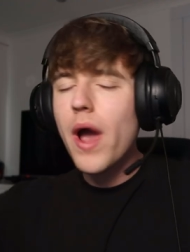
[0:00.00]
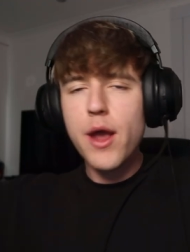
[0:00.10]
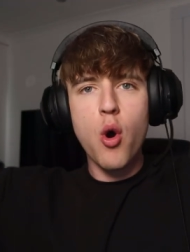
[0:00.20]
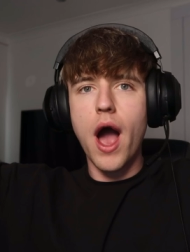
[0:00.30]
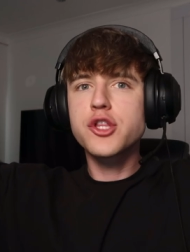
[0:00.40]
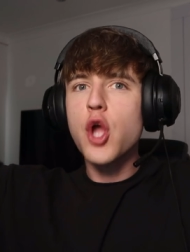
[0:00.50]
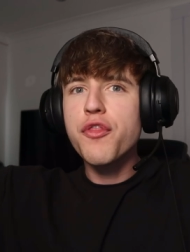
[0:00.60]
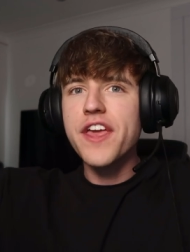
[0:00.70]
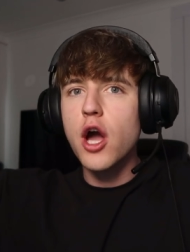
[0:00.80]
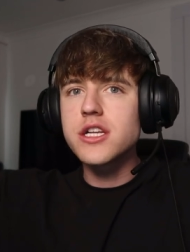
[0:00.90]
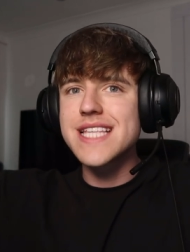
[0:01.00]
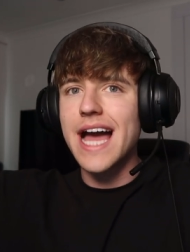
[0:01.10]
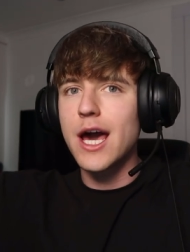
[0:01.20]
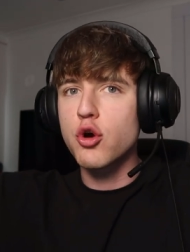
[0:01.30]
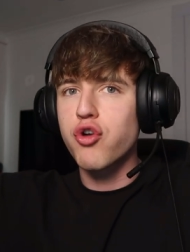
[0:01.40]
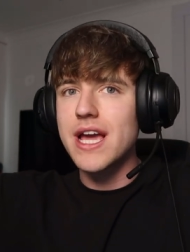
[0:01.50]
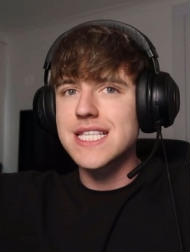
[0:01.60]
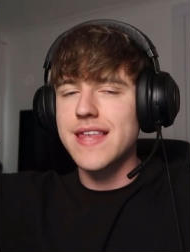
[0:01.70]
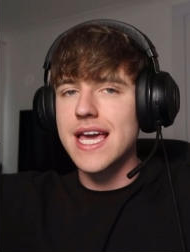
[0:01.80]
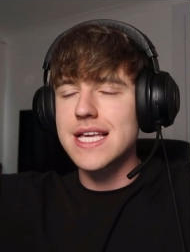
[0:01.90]
Wait, wait, I don't think you understand how
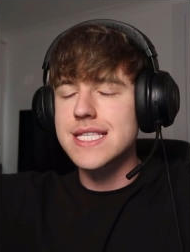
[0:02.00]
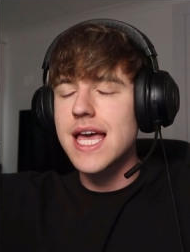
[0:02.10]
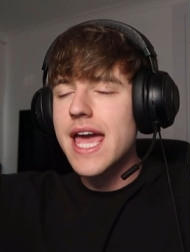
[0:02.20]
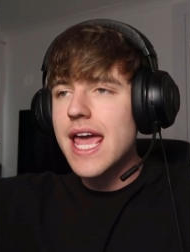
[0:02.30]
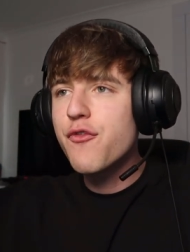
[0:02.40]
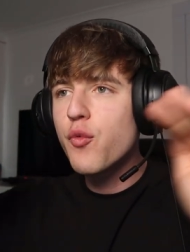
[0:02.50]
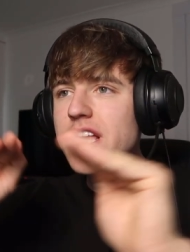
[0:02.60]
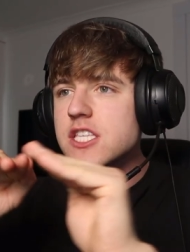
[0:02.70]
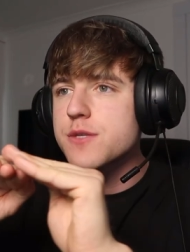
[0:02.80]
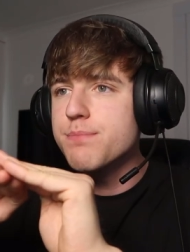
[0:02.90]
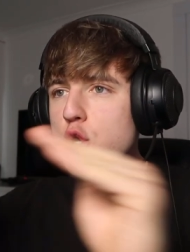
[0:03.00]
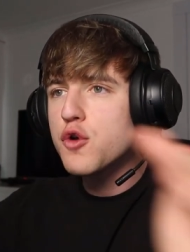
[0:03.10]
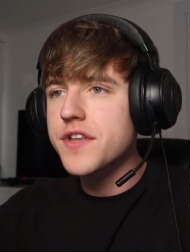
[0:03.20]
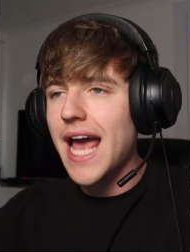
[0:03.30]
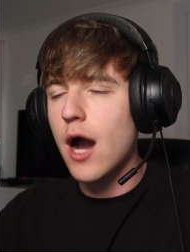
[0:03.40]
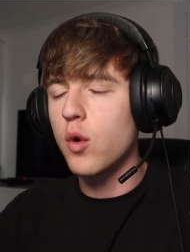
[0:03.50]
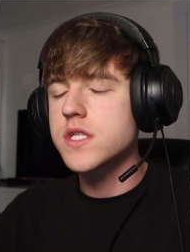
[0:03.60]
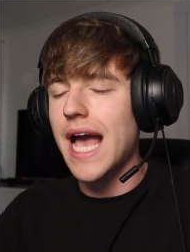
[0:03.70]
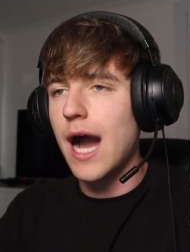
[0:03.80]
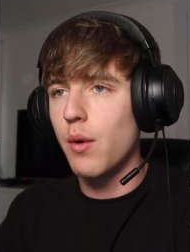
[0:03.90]
crazy that is. If we smoothed
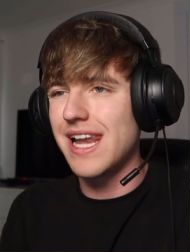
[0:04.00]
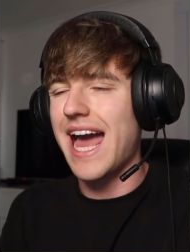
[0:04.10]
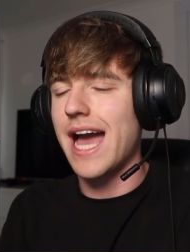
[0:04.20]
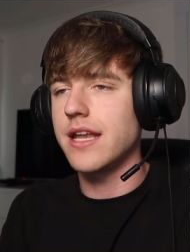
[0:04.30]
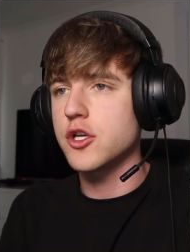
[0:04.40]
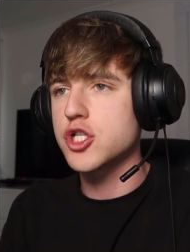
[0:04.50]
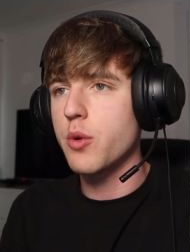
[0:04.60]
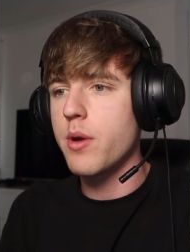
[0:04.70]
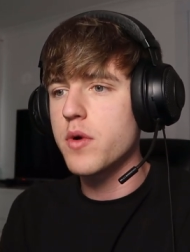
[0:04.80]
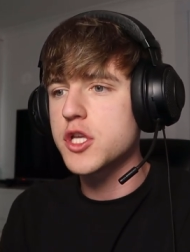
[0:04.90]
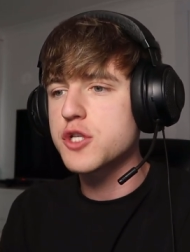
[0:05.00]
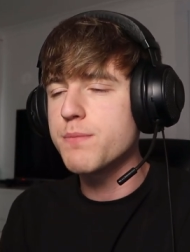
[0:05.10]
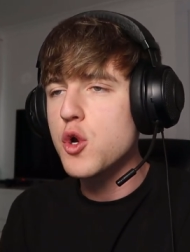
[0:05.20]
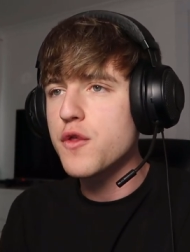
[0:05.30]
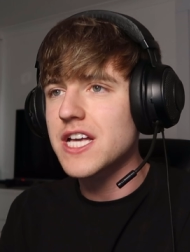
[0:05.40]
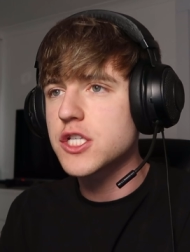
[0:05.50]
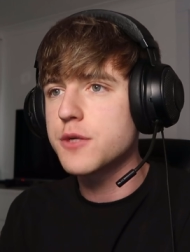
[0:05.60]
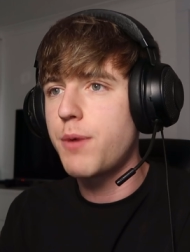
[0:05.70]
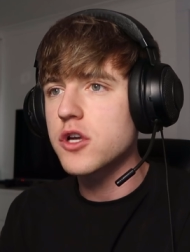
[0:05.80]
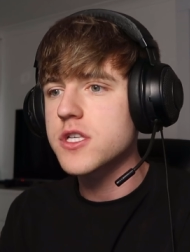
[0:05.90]
out our land so we were smooth as
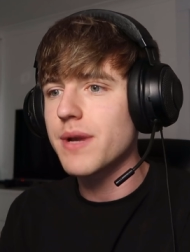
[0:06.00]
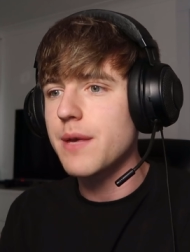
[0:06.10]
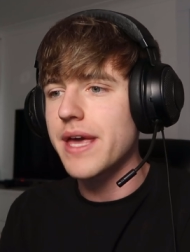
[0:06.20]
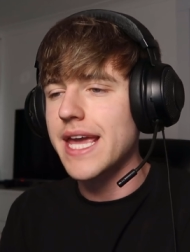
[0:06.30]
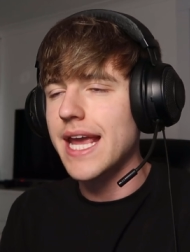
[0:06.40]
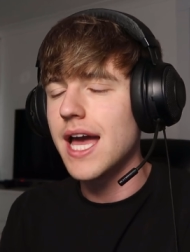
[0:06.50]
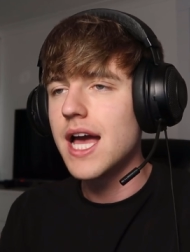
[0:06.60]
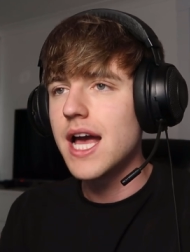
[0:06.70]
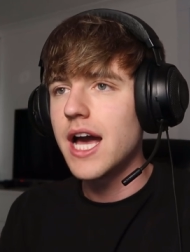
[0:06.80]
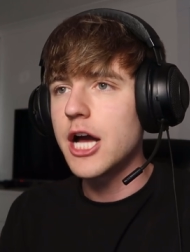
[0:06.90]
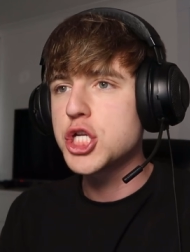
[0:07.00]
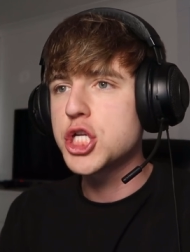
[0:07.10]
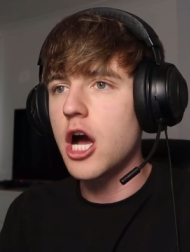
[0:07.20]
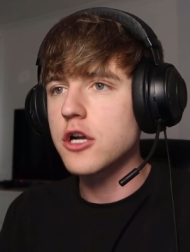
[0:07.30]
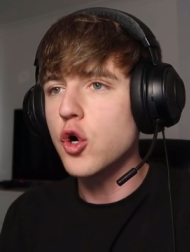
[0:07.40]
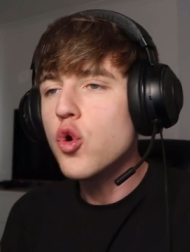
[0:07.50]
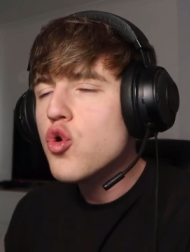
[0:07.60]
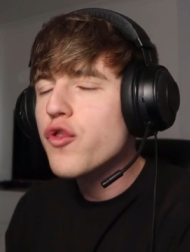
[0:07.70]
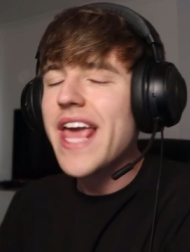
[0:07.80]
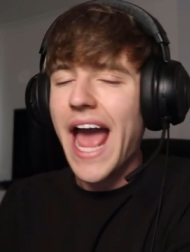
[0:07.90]
could possibly be, and chucked
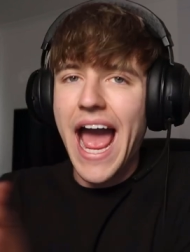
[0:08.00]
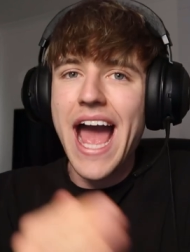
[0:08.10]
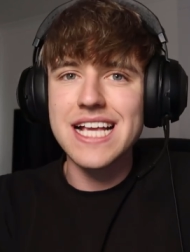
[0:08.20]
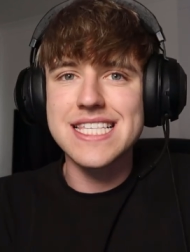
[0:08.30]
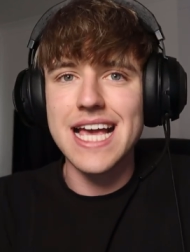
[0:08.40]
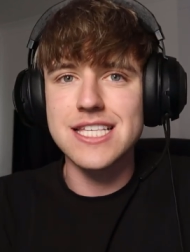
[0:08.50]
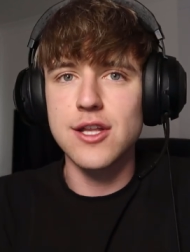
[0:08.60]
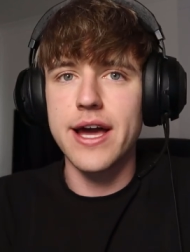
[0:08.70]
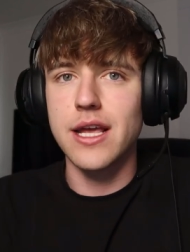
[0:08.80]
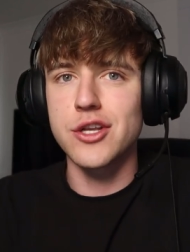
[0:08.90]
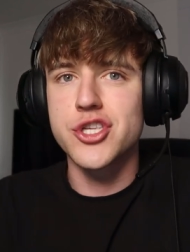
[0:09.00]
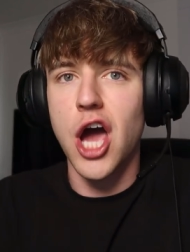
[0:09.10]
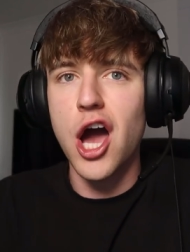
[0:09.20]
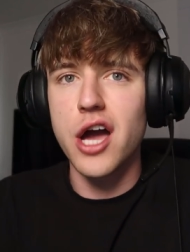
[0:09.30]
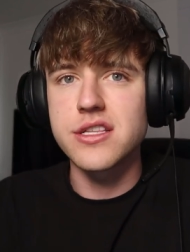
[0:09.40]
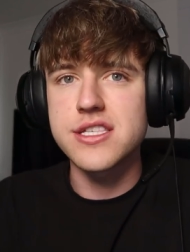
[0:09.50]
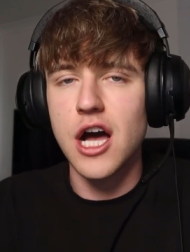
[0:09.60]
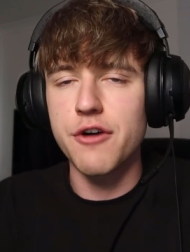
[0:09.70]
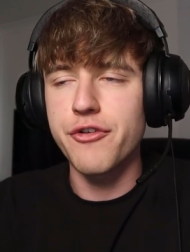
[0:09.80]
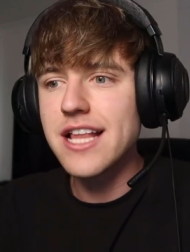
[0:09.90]
all the access like dirt and
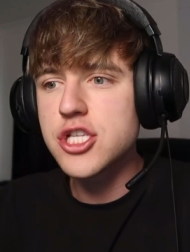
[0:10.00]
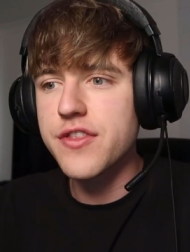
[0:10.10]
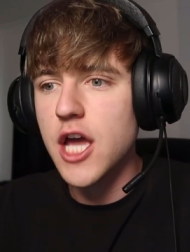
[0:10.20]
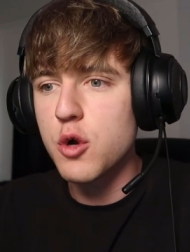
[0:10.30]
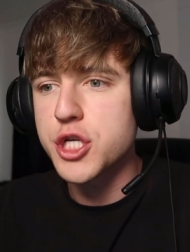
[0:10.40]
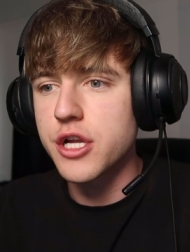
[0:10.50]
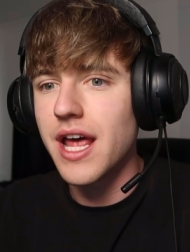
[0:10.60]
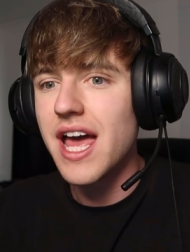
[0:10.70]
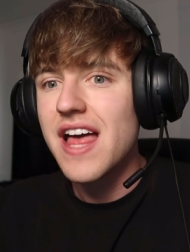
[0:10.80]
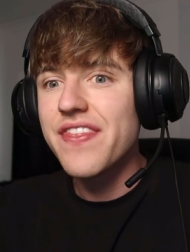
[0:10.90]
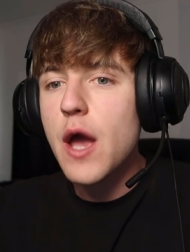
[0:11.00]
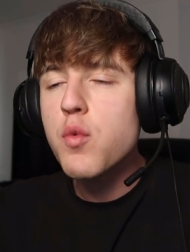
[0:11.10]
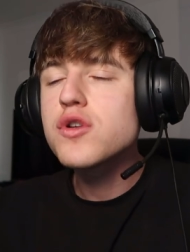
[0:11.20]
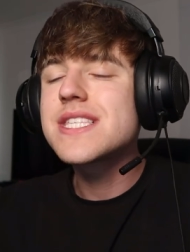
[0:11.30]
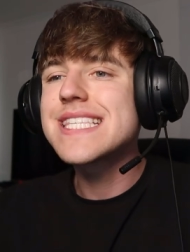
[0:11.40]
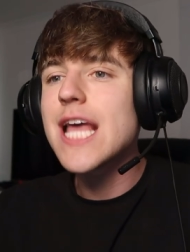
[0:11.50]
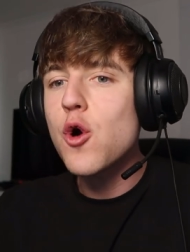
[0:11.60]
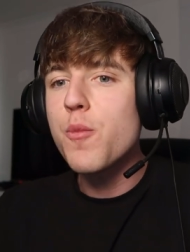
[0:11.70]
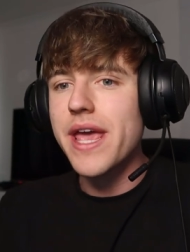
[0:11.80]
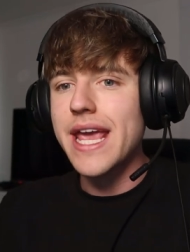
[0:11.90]
stuff into the ocean, there will
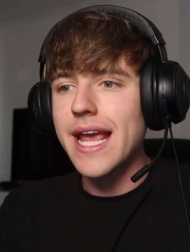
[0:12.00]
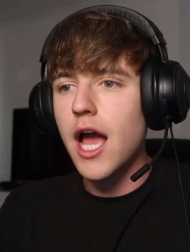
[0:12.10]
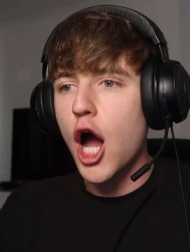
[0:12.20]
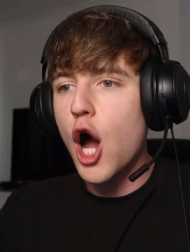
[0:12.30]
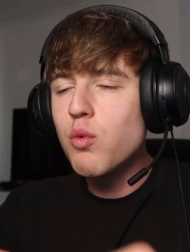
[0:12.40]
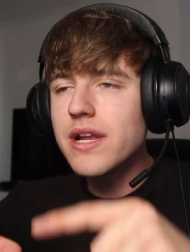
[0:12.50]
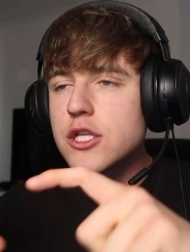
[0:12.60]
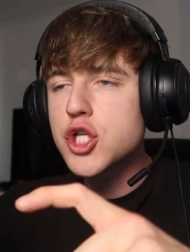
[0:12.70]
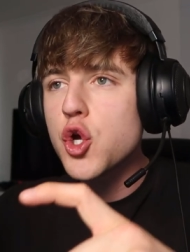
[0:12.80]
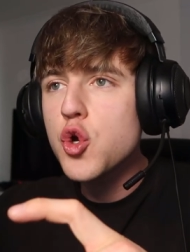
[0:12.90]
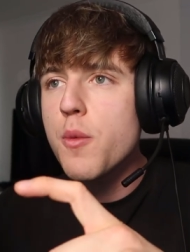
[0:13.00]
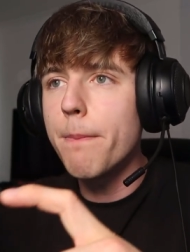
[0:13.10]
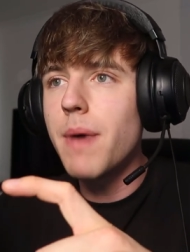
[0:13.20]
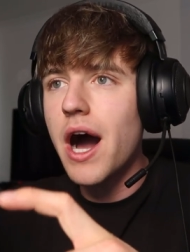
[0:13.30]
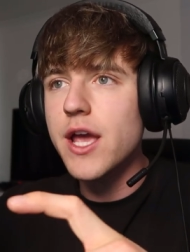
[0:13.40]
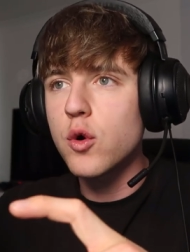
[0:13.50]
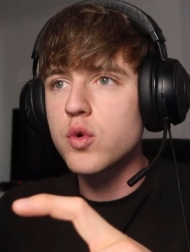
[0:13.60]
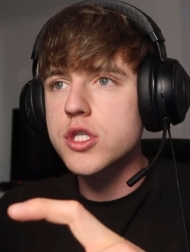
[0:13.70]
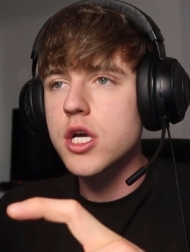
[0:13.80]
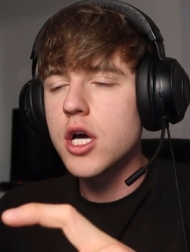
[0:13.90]
still be only two
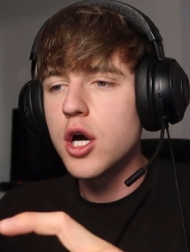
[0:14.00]
miles